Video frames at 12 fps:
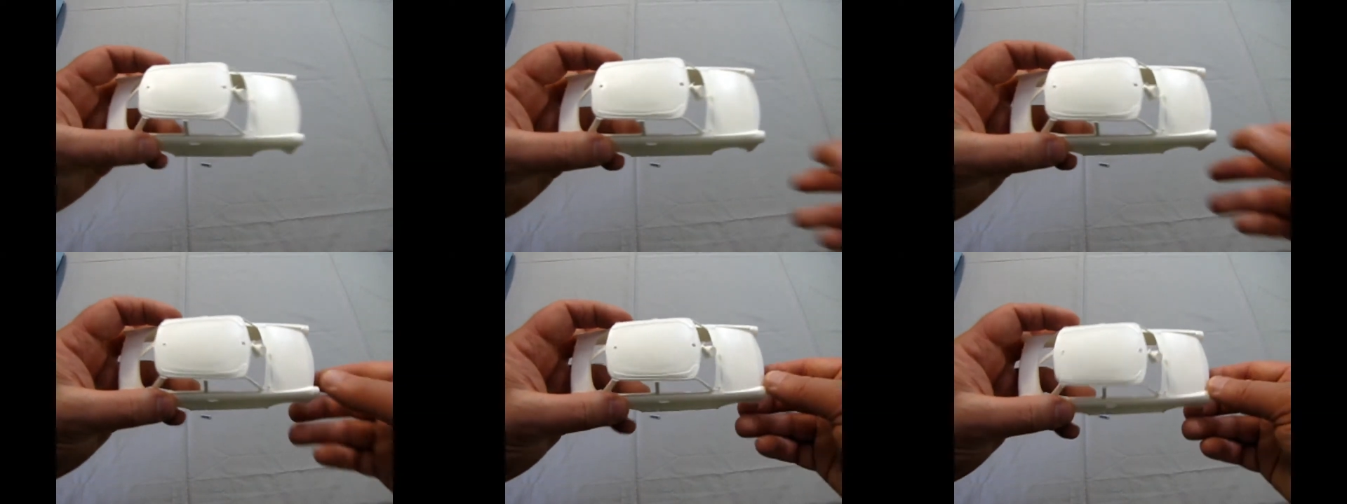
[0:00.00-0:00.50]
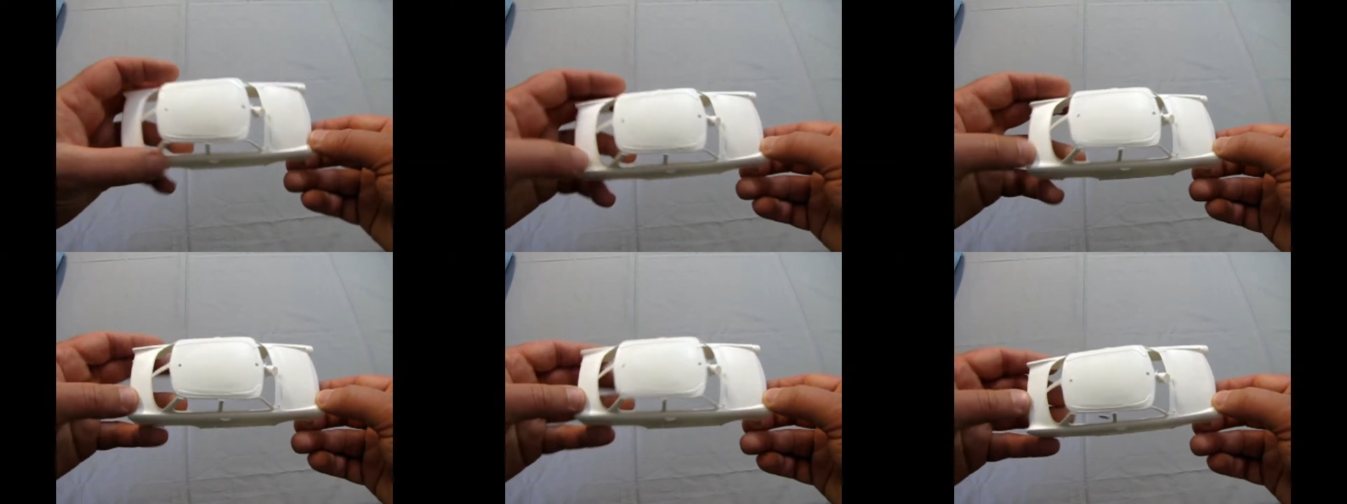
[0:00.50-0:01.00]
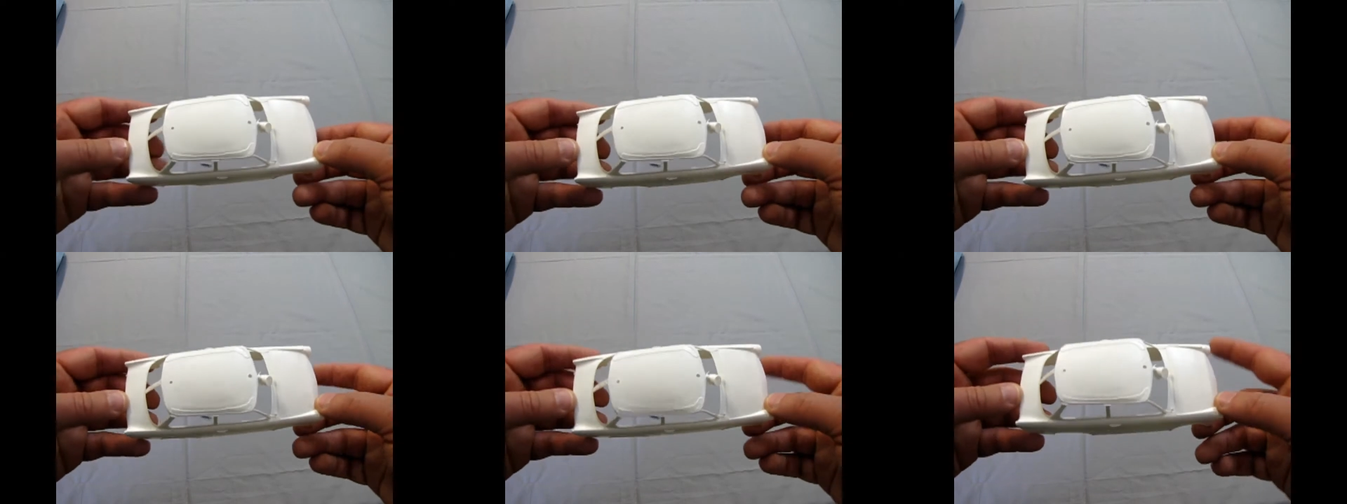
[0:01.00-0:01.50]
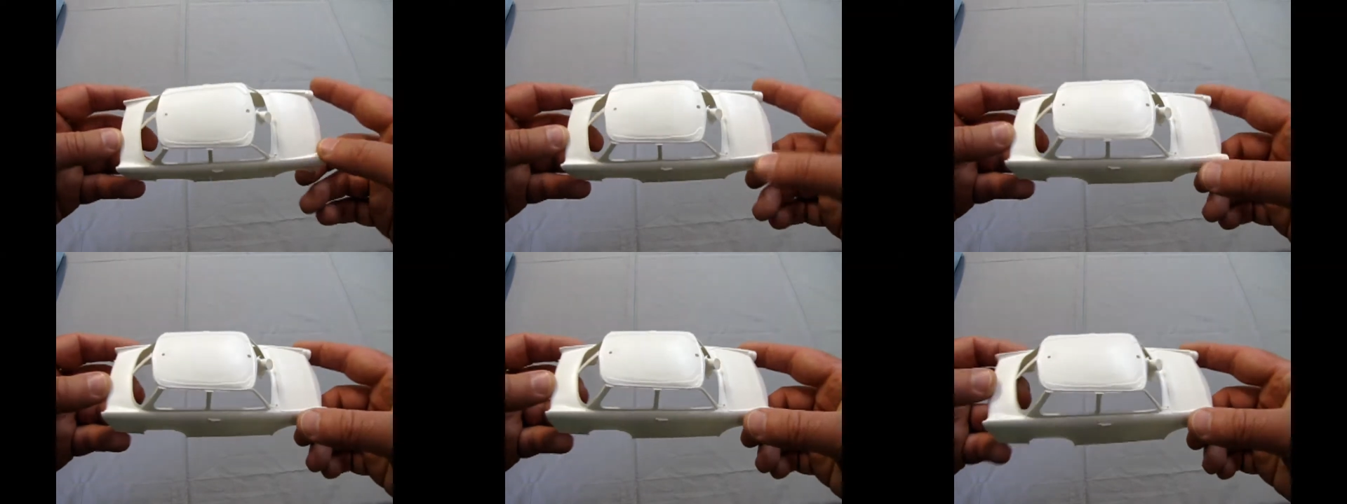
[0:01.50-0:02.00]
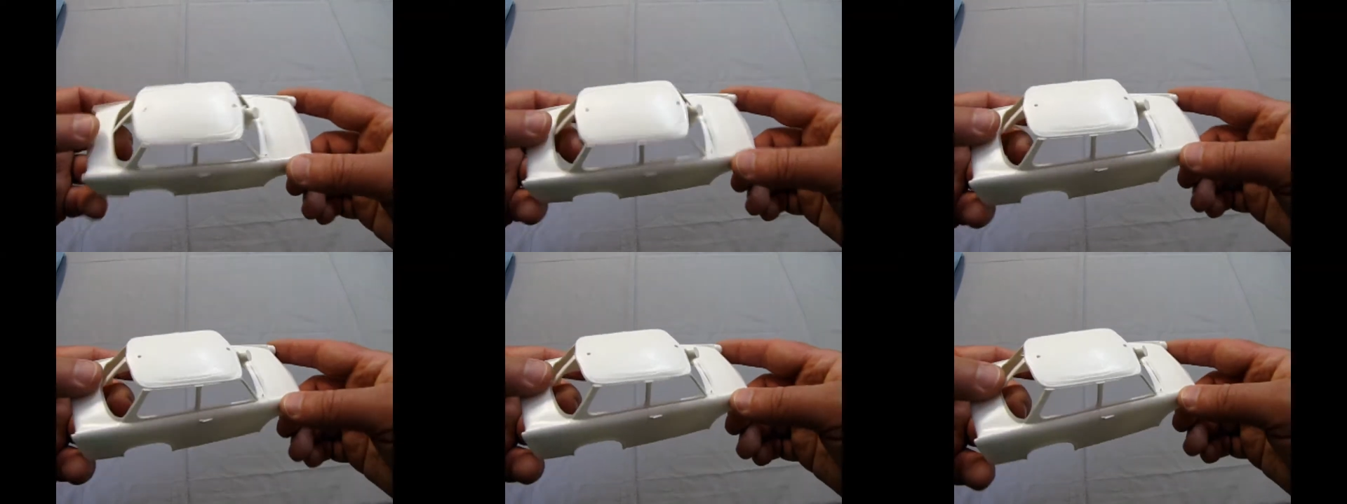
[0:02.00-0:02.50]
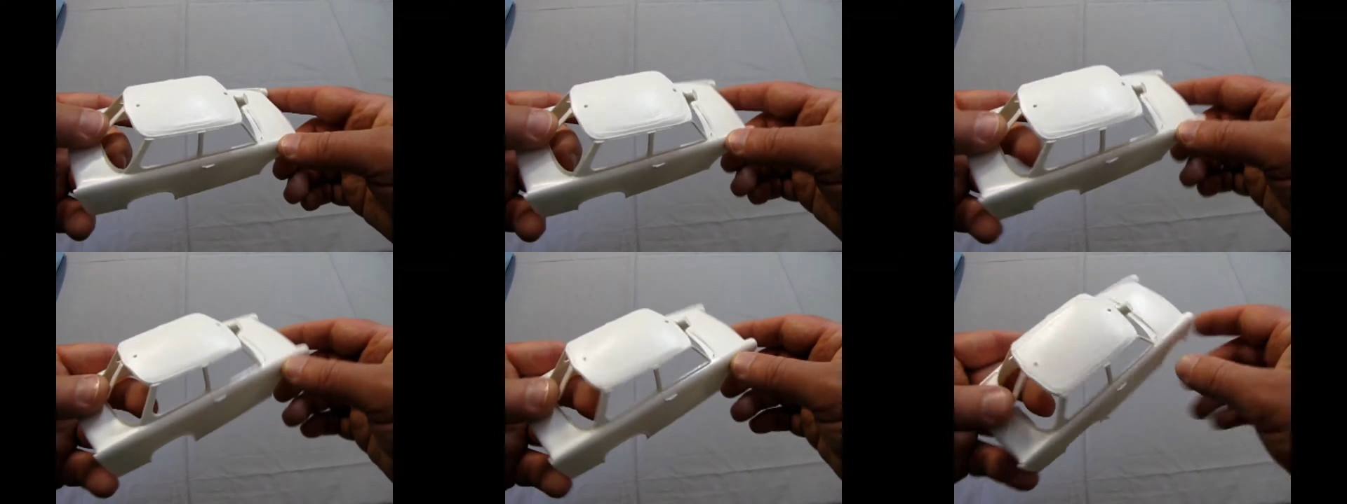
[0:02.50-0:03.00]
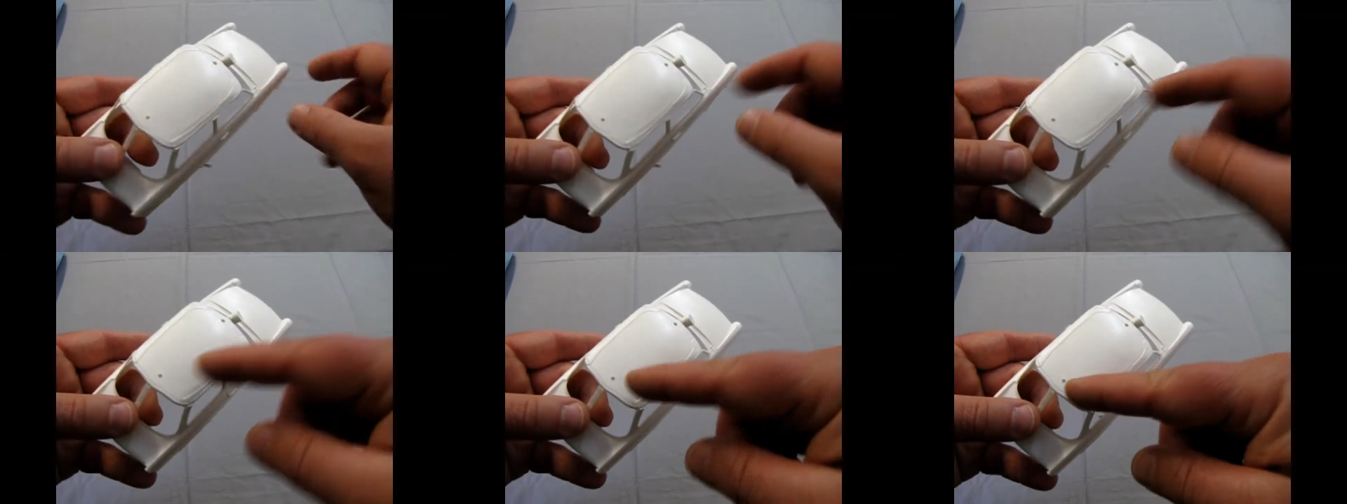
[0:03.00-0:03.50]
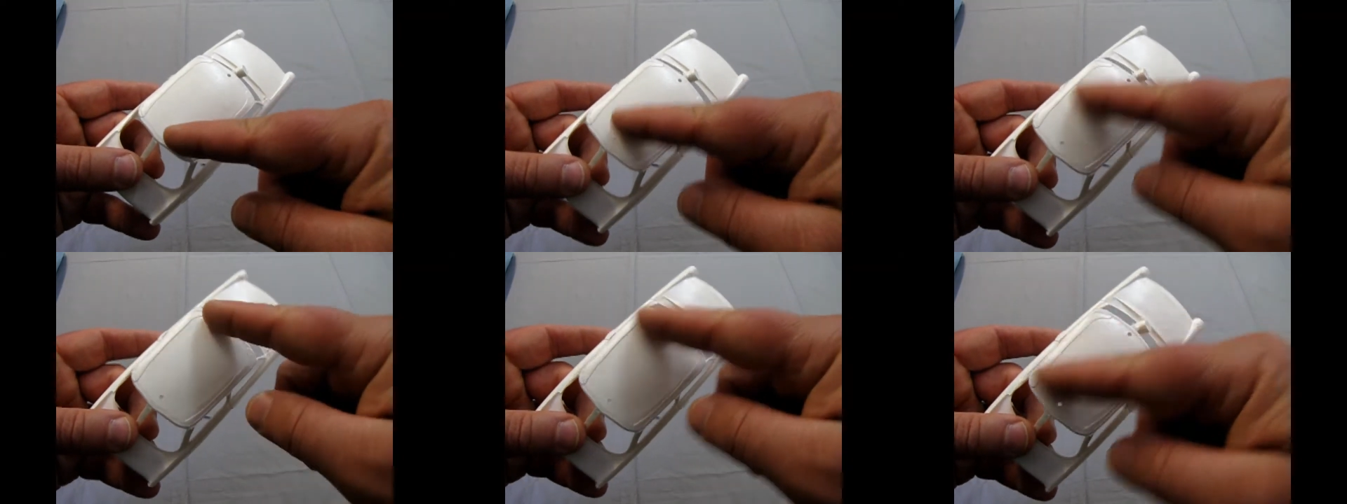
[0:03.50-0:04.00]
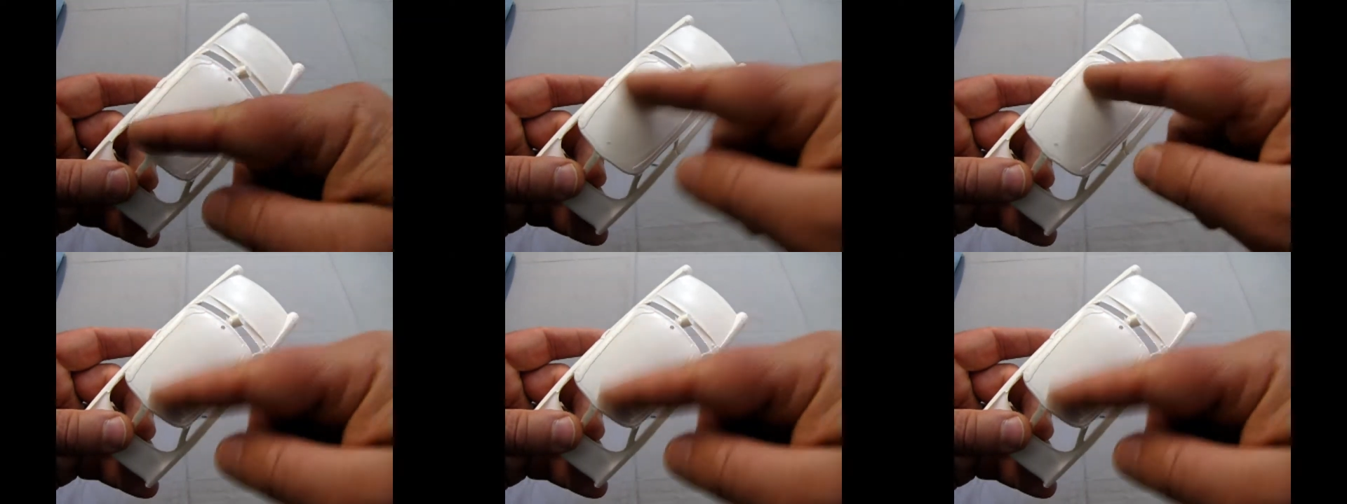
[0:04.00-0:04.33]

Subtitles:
(no speaker visible)